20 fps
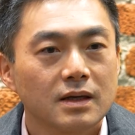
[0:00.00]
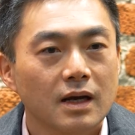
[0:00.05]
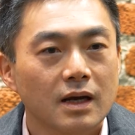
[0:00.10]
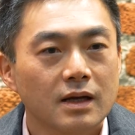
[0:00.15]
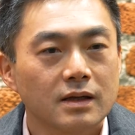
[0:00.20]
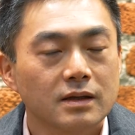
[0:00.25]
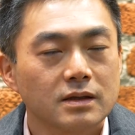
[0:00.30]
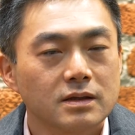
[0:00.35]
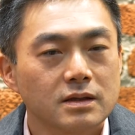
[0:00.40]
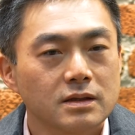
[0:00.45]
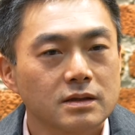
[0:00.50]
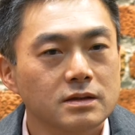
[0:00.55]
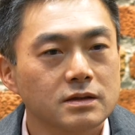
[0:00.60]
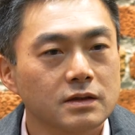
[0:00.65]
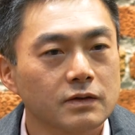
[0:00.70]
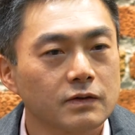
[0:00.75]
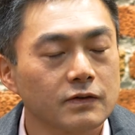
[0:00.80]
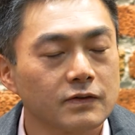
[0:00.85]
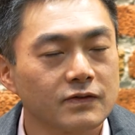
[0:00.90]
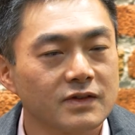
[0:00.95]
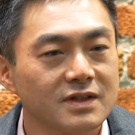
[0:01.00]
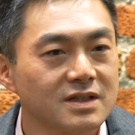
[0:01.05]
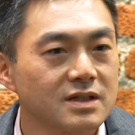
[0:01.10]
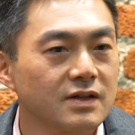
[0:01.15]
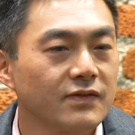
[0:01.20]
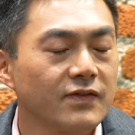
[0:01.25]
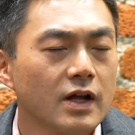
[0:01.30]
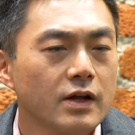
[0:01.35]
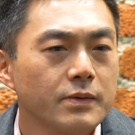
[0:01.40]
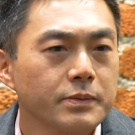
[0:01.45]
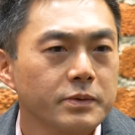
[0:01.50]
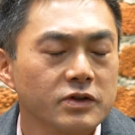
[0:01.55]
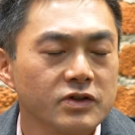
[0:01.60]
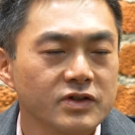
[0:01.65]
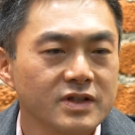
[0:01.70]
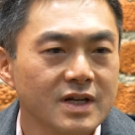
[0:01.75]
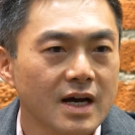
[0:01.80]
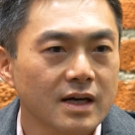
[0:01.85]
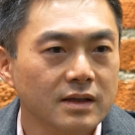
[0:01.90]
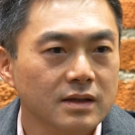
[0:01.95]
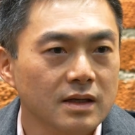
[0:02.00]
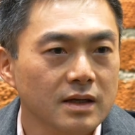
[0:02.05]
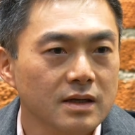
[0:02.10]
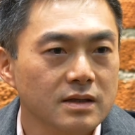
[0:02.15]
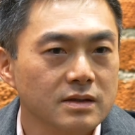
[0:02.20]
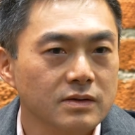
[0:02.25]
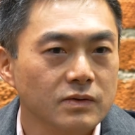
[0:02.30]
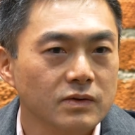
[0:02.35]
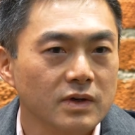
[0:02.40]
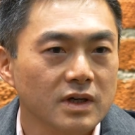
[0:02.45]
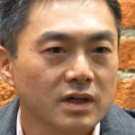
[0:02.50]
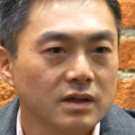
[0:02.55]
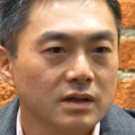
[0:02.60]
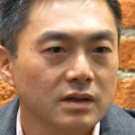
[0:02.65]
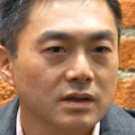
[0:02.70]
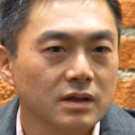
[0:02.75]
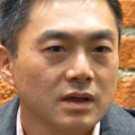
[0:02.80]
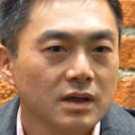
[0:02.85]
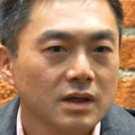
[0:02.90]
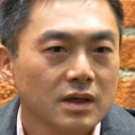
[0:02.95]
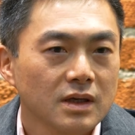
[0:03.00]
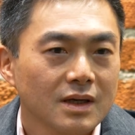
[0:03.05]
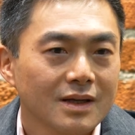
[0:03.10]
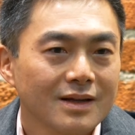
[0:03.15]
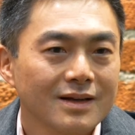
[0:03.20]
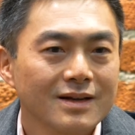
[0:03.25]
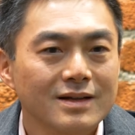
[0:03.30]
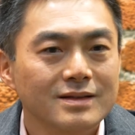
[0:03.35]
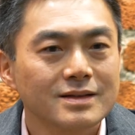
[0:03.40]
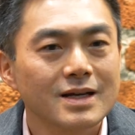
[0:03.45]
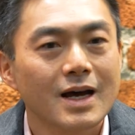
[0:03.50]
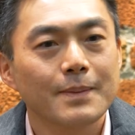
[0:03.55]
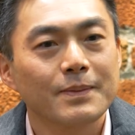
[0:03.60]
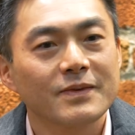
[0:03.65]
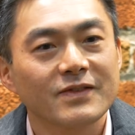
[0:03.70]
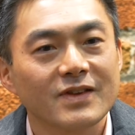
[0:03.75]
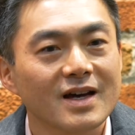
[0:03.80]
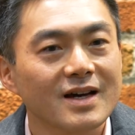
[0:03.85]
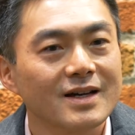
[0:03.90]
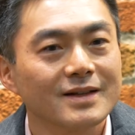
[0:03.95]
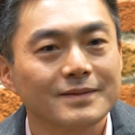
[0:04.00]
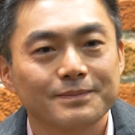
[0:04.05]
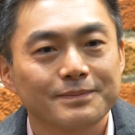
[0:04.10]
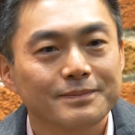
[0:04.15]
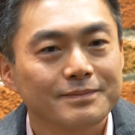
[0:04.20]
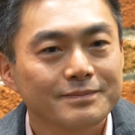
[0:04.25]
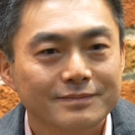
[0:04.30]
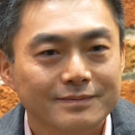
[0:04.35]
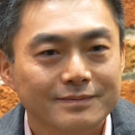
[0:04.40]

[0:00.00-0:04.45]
and the sort of the developer stack that gets created. And on top of that,